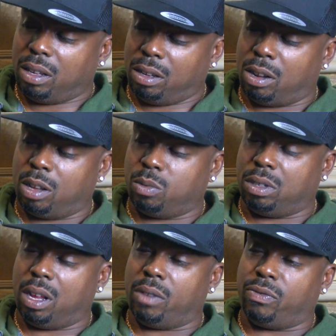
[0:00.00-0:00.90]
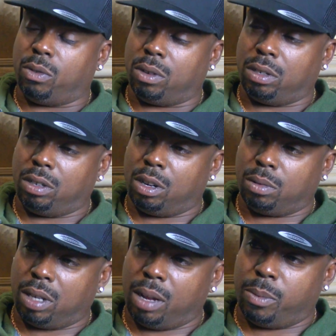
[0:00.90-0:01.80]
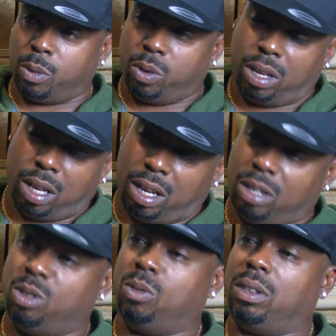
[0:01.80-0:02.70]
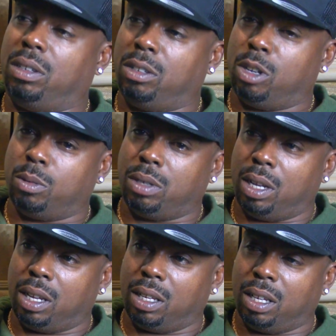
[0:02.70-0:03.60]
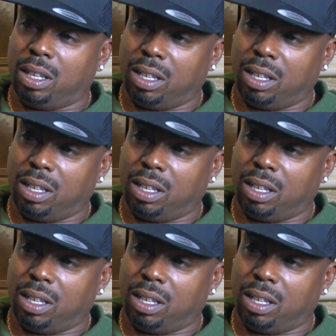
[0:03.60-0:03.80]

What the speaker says: he was there for us, you know what I'm saying? But we get into it, you know what I'm saying?